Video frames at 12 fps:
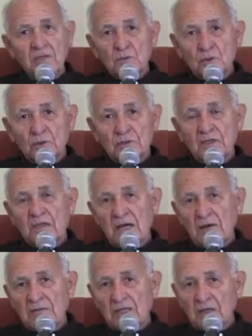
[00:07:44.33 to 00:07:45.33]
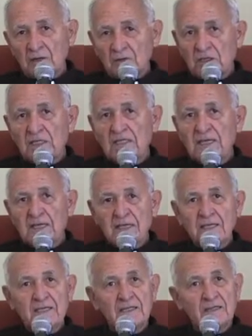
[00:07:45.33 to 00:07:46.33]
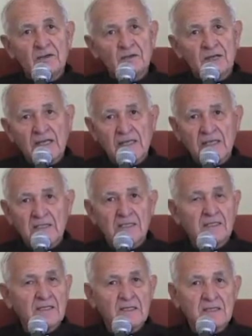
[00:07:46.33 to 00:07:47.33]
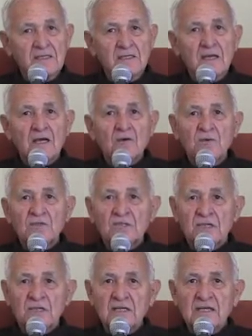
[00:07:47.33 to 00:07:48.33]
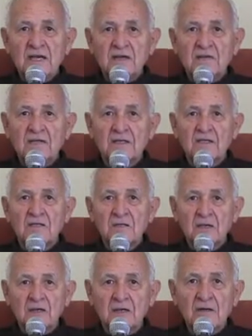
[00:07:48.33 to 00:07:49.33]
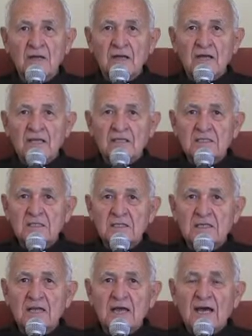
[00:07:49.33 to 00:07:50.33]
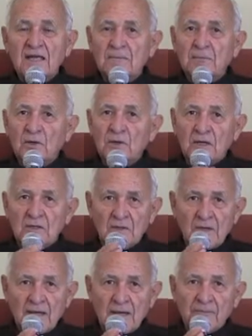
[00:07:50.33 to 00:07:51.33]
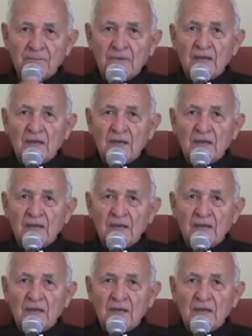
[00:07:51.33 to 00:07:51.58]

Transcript: Dorothy, now an elderly lady in her 80s at least, was sitting down at a chair, and she had a book on her lap.